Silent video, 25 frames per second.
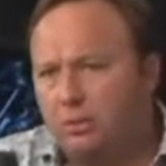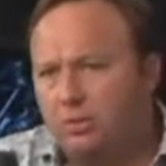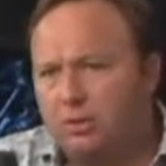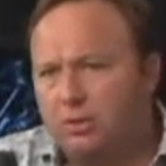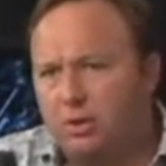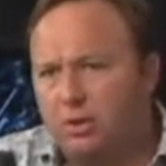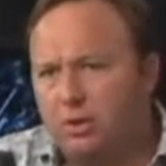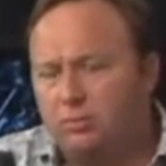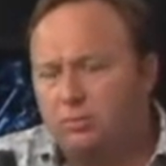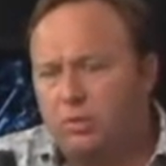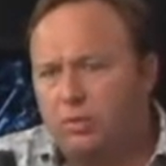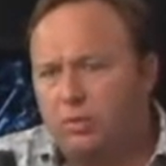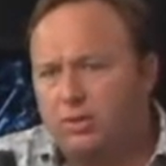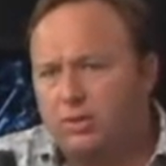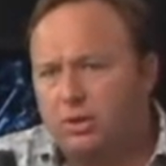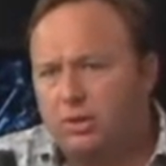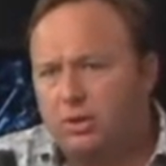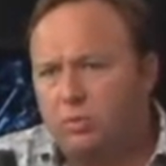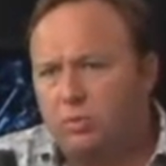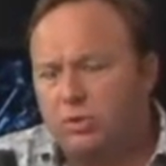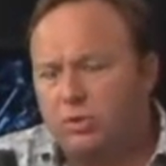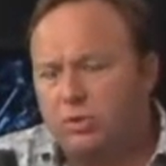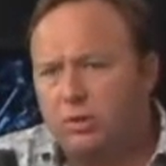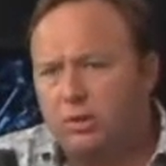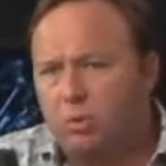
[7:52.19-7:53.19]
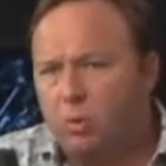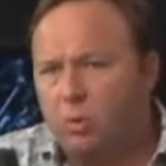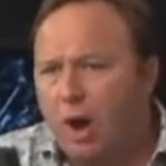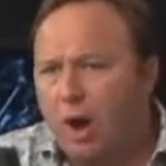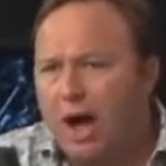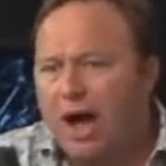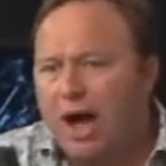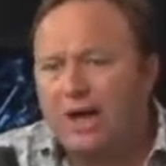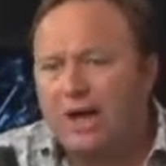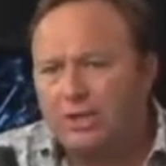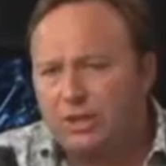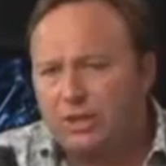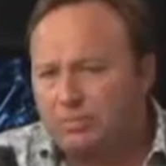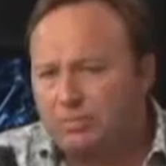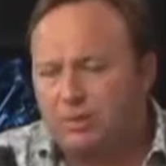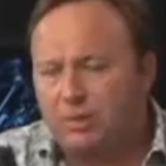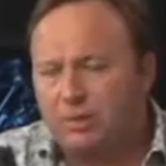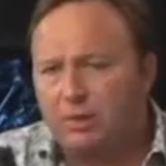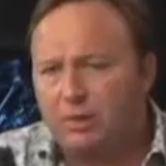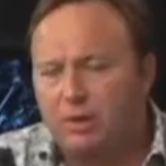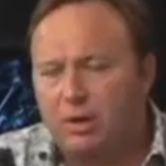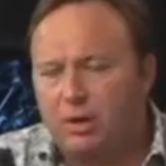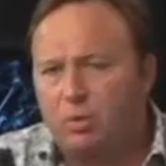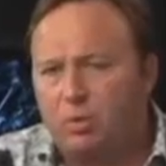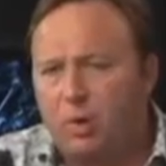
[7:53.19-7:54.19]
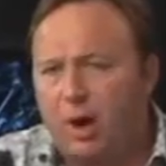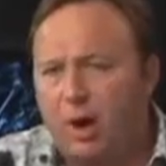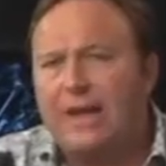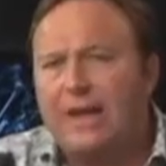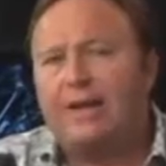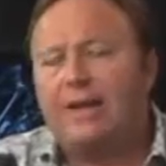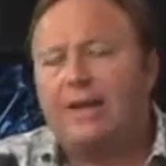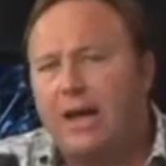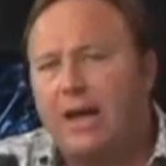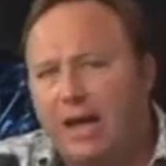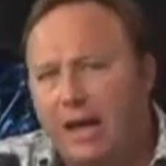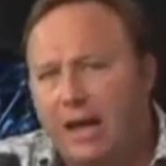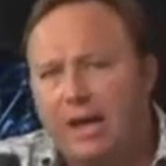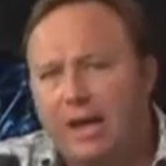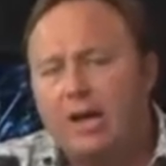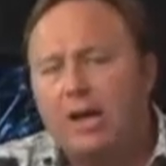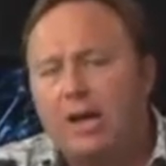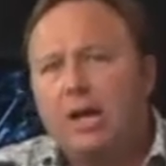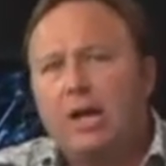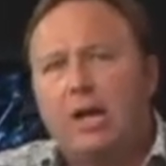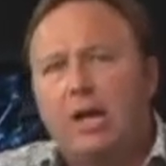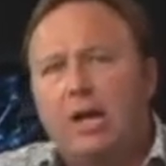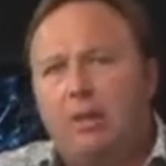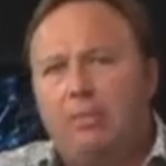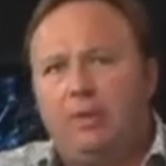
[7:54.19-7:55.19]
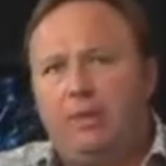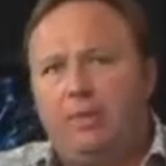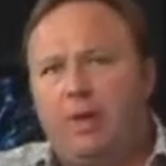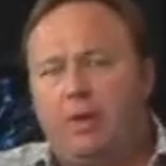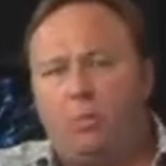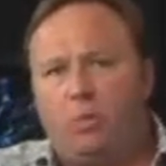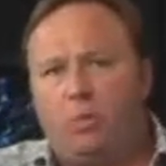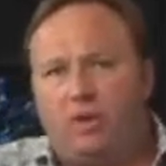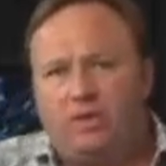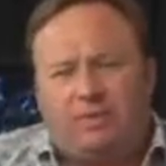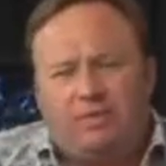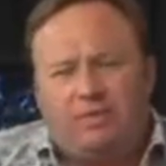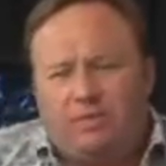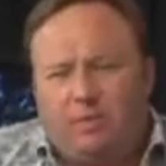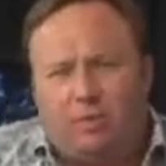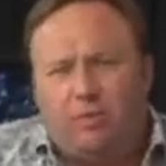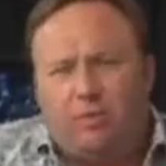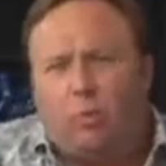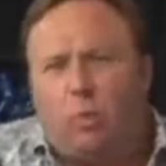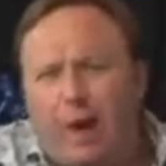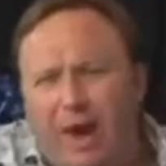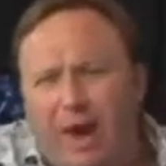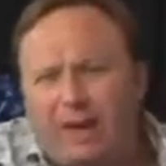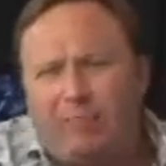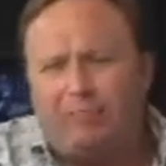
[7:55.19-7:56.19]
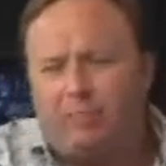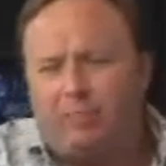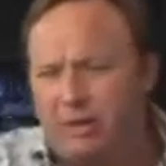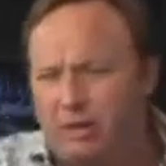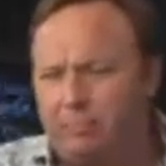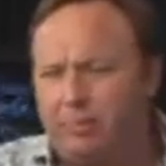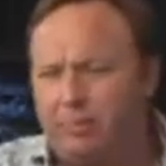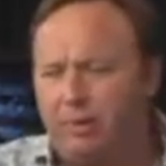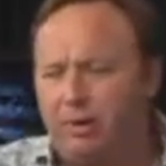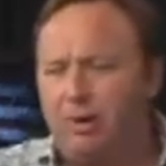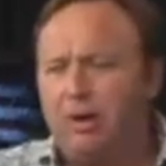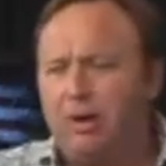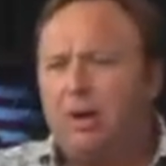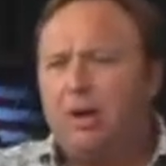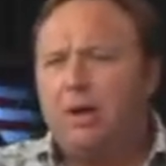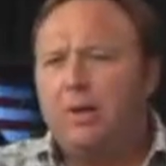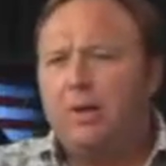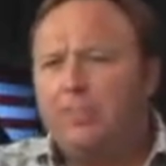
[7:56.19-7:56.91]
was a WASP or a white guy. I mean, what does that have to do with white people?